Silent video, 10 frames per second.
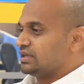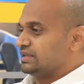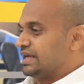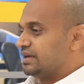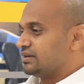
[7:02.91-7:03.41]

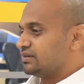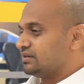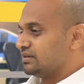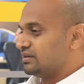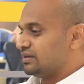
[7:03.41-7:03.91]

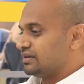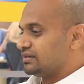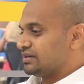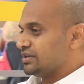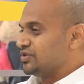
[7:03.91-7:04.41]
Then
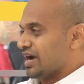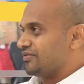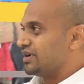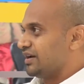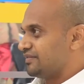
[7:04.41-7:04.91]
you
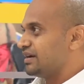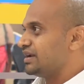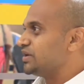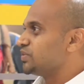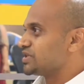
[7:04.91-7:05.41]
have to
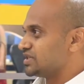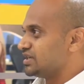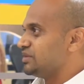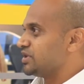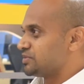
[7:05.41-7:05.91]
definitely invest
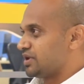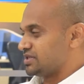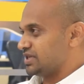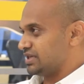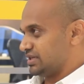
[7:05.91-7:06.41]
in image
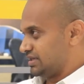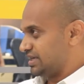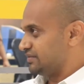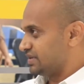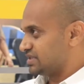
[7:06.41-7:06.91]
processing
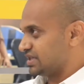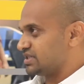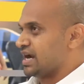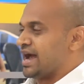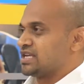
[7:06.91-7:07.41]

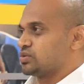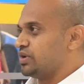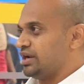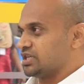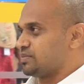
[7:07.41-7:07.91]
infrastructure as
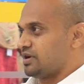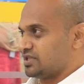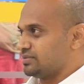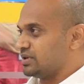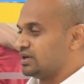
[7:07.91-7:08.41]
quickly as
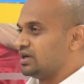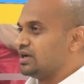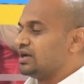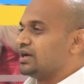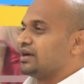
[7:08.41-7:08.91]
possible,
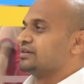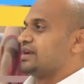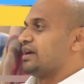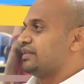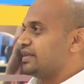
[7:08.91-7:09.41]

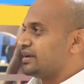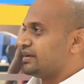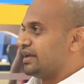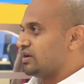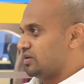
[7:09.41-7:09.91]
rather
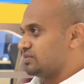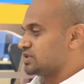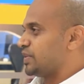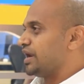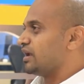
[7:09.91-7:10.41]
than
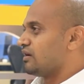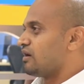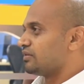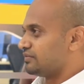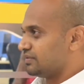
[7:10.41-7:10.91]
spending a
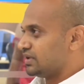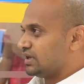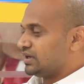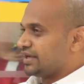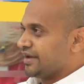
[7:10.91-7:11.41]
lot of
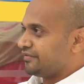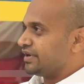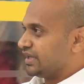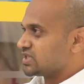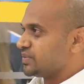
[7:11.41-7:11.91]

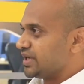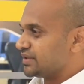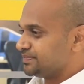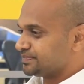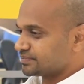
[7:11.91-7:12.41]
effort elsewhere